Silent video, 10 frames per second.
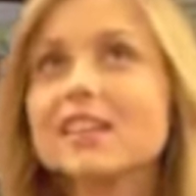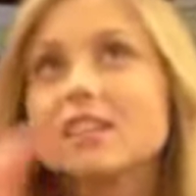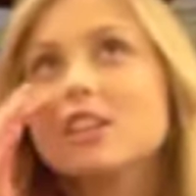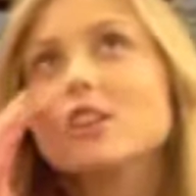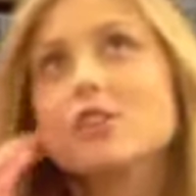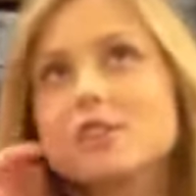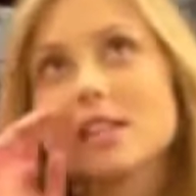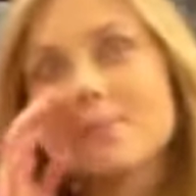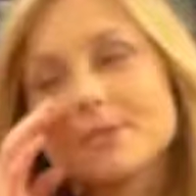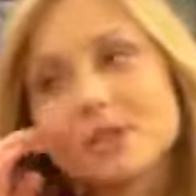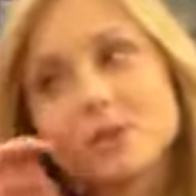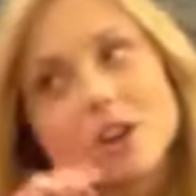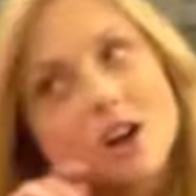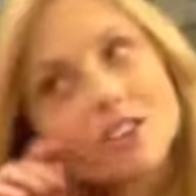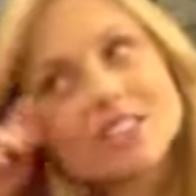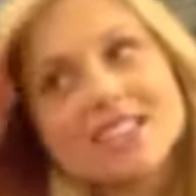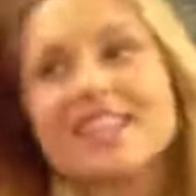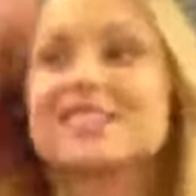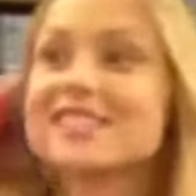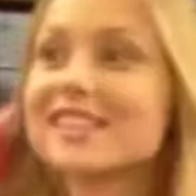You know, there's an episode called
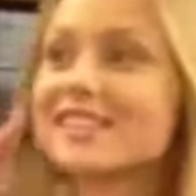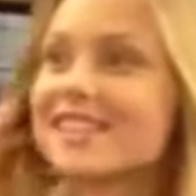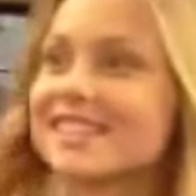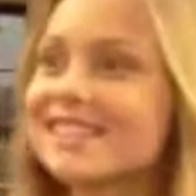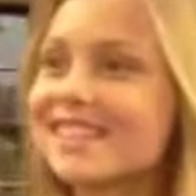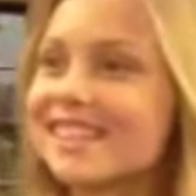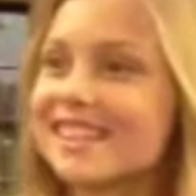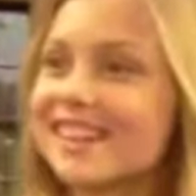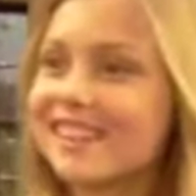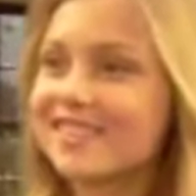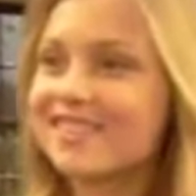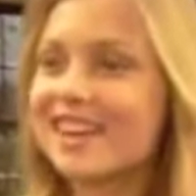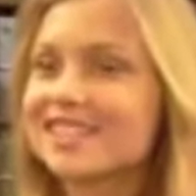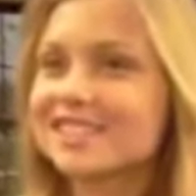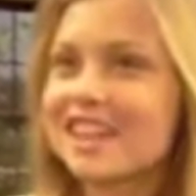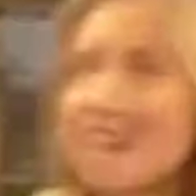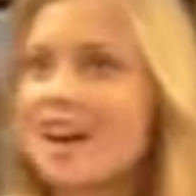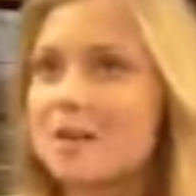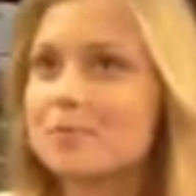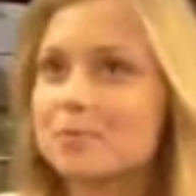Teenage 60s, which
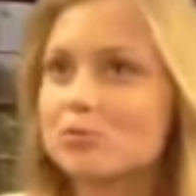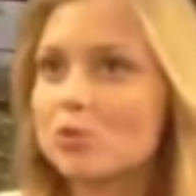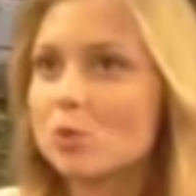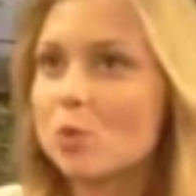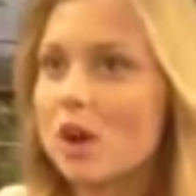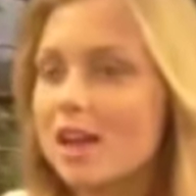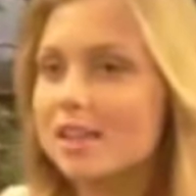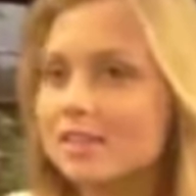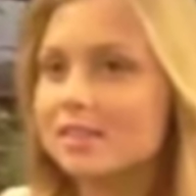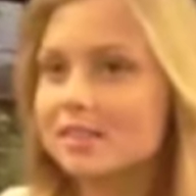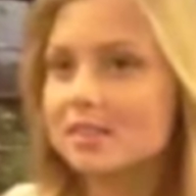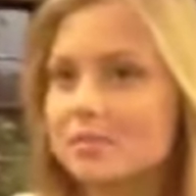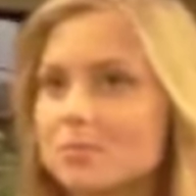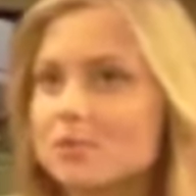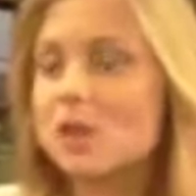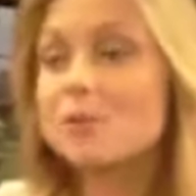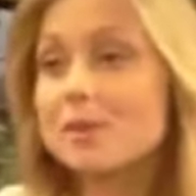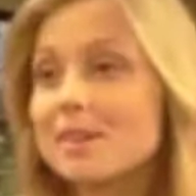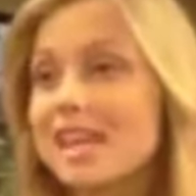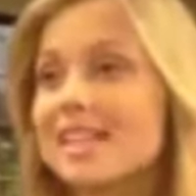was
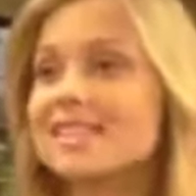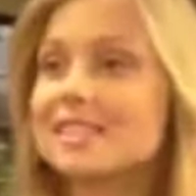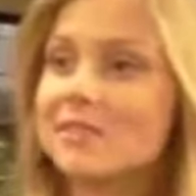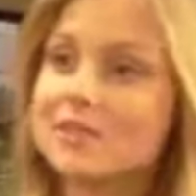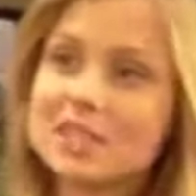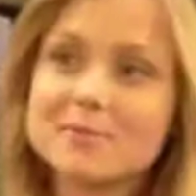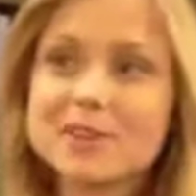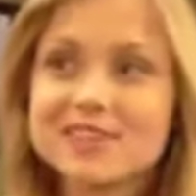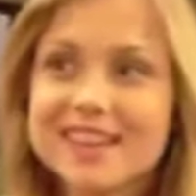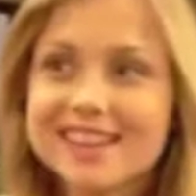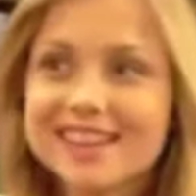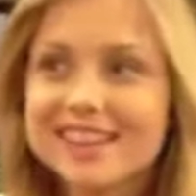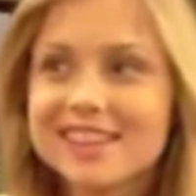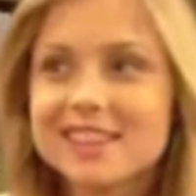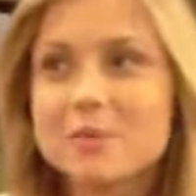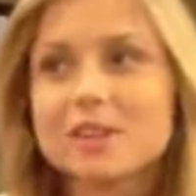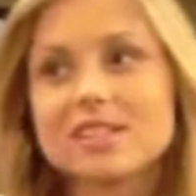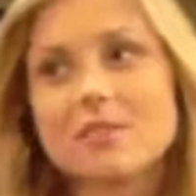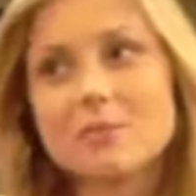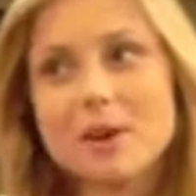Sophie and Mackenzie's 15th birthday. They
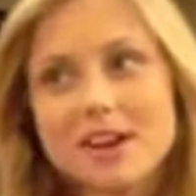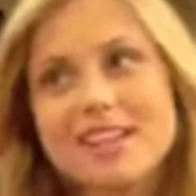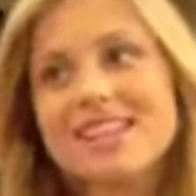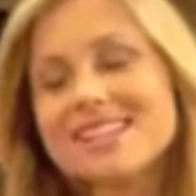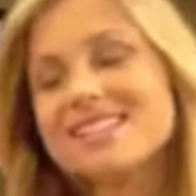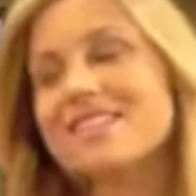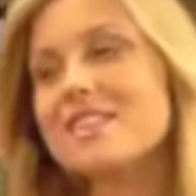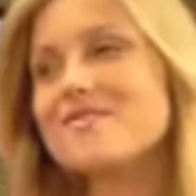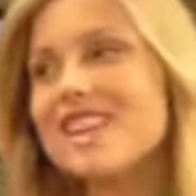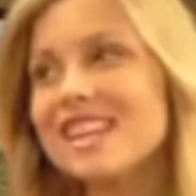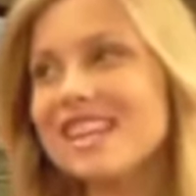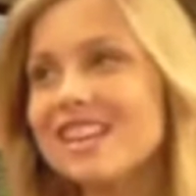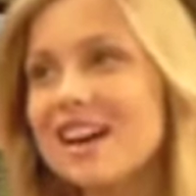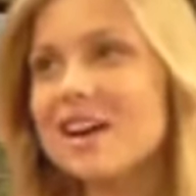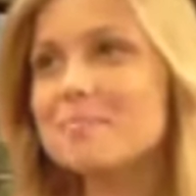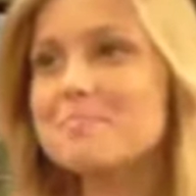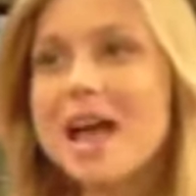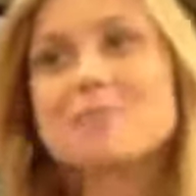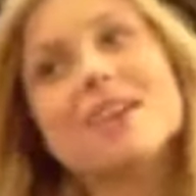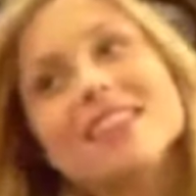wanted to have a party, and so they made it
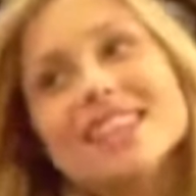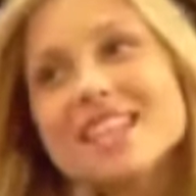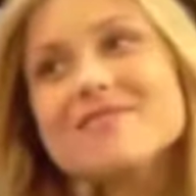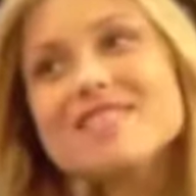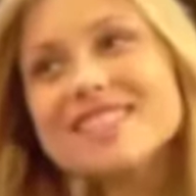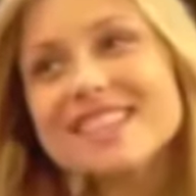Mad Men themed.